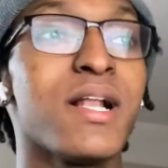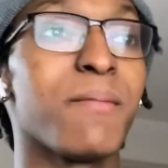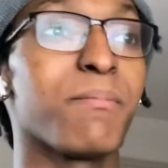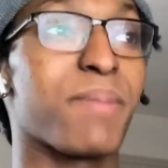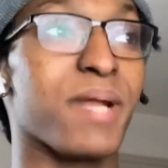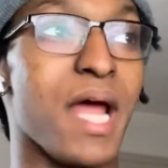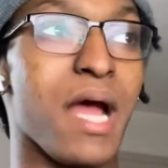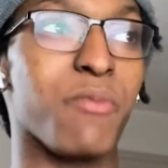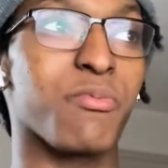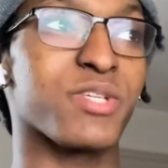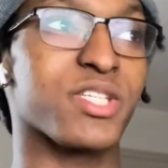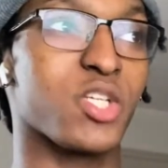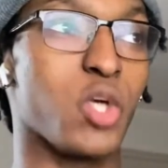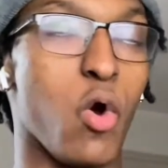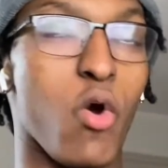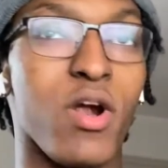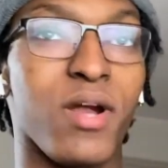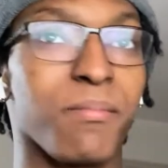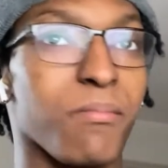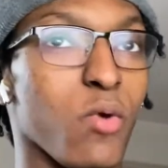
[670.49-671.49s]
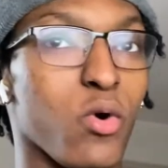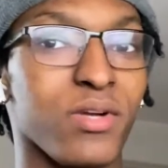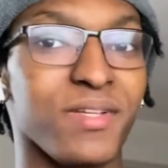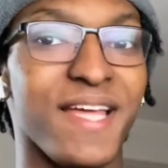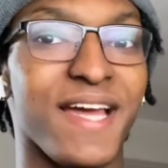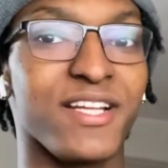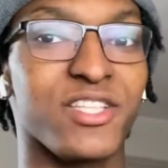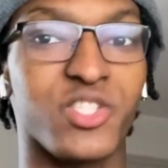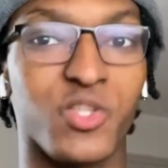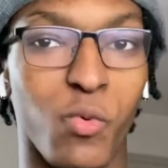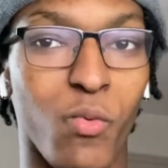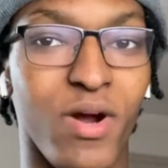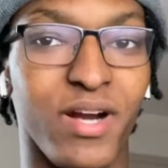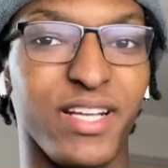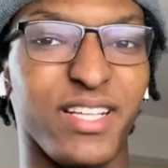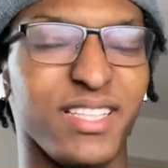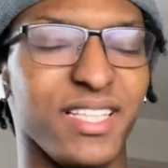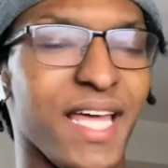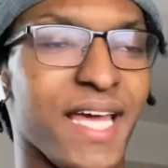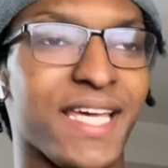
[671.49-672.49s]
But I was going more like
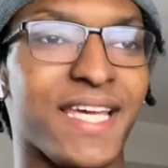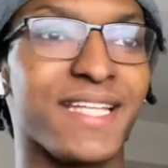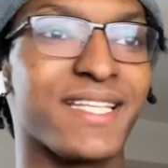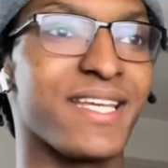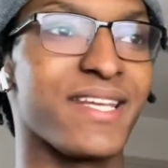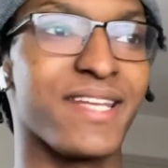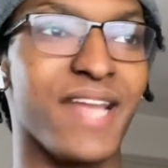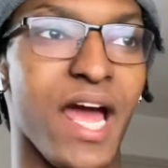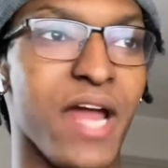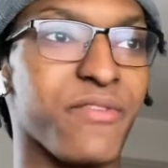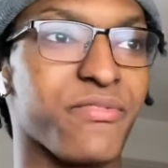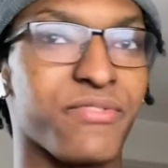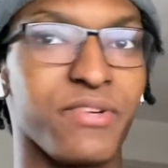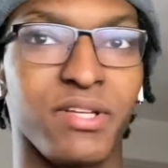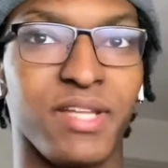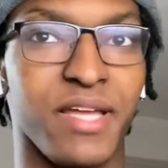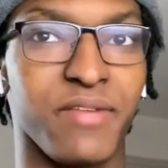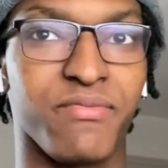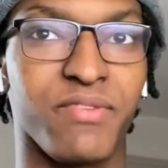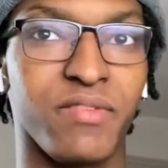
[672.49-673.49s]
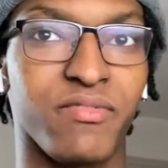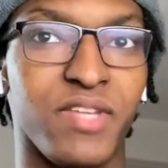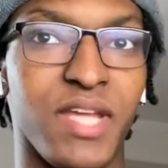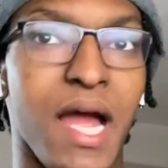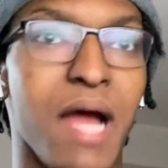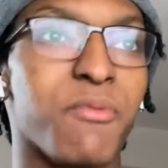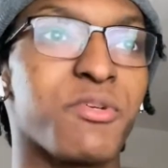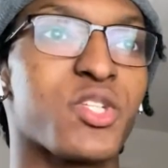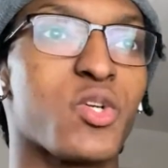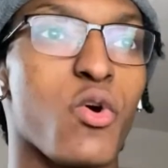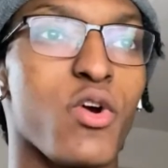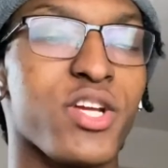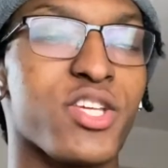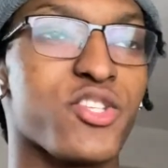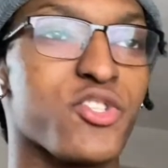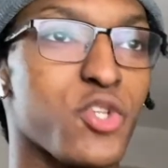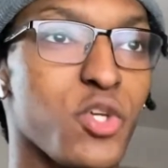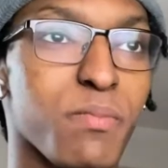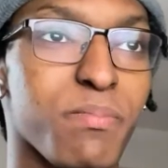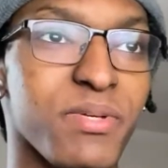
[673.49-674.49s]
20. Like it did not feel like 50. I was going
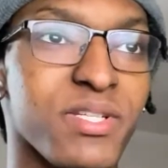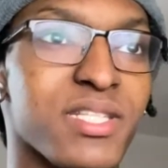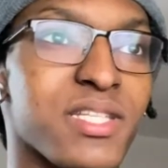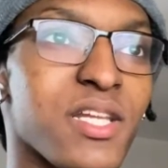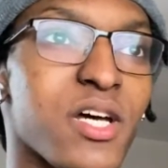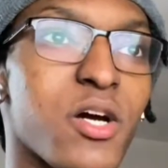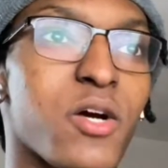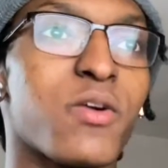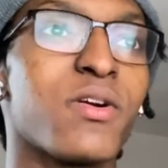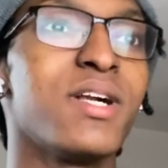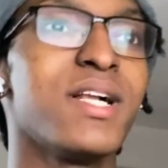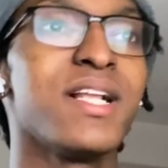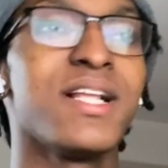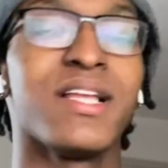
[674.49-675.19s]
super slow.